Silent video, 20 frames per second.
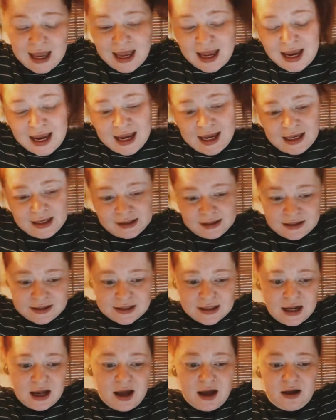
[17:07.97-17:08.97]
And
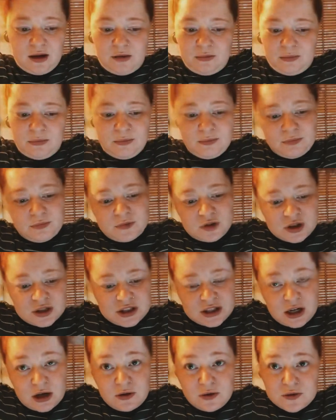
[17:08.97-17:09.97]
um, just
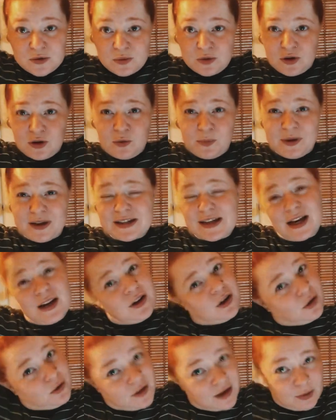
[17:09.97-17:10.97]
share this with you because I
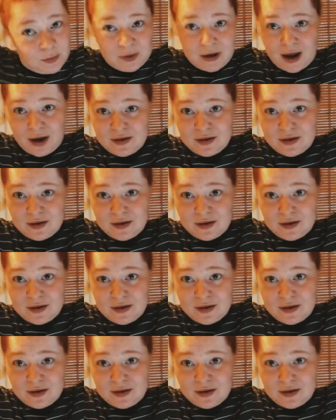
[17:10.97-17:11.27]
know that when I,